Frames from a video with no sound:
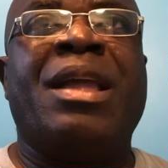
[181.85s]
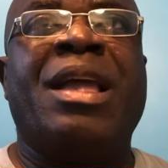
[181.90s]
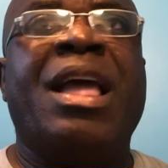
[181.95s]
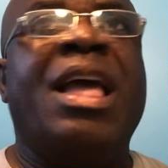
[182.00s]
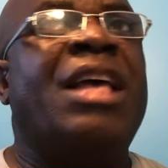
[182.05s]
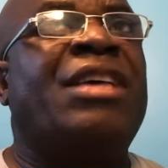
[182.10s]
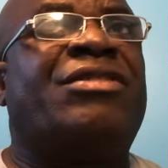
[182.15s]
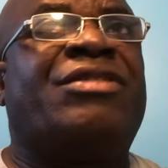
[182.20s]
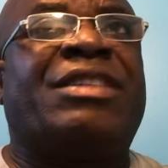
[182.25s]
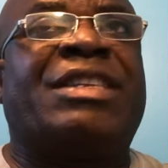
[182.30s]

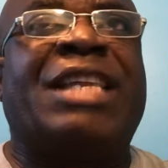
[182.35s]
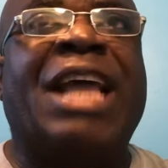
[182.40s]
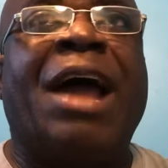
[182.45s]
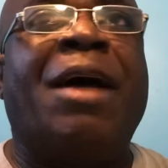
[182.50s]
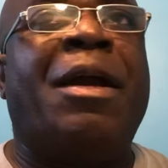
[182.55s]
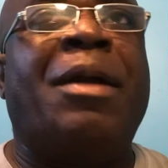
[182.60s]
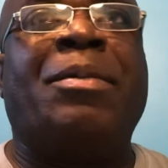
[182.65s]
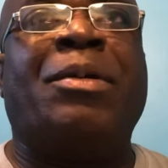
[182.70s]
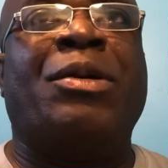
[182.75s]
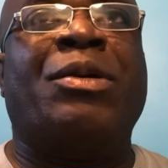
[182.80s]
It's
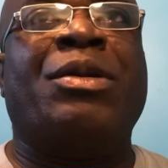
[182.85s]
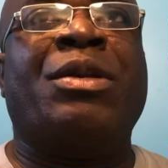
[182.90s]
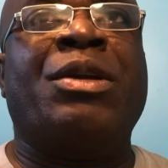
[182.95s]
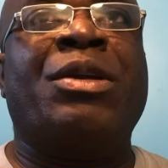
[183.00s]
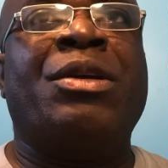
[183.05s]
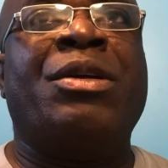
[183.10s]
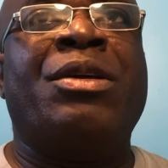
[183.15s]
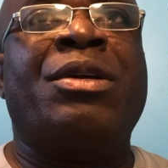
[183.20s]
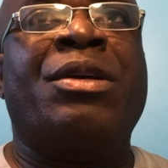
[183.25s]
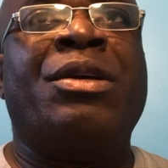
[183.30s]
terrible.
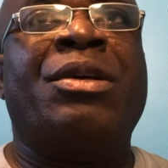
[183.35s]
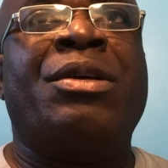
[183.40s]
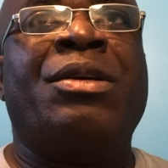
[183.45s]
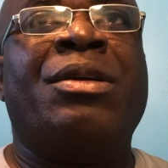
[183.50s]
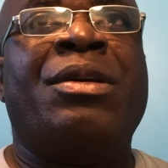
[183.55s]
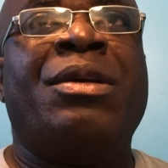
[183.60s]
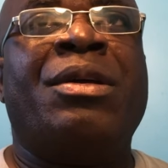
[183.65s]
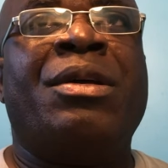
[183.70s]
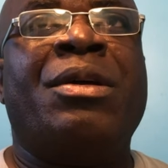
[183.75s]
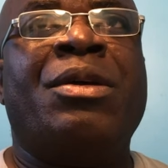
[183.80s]

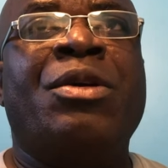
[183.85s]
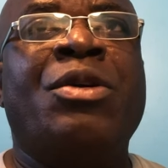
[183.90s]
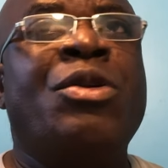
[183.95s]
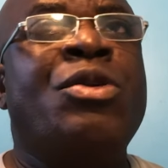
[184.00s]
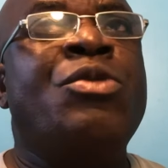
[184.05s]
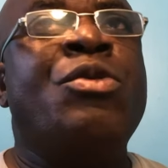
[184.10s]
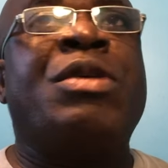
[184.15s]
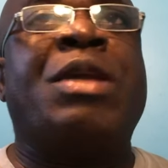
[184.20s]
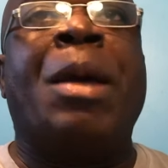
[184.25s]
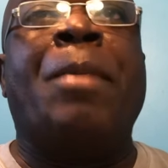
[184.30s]

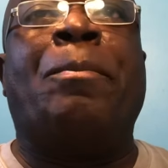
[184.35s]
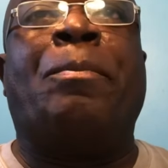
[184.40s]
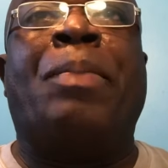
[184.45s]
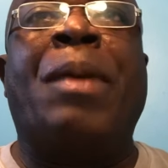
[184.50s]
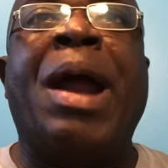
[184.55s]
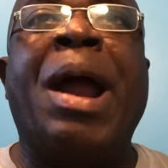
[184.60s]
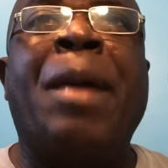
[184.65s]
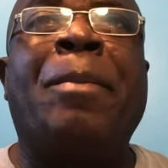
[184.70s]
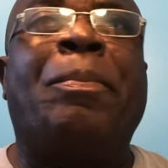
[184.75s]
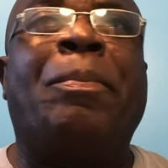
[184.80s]
You can pray.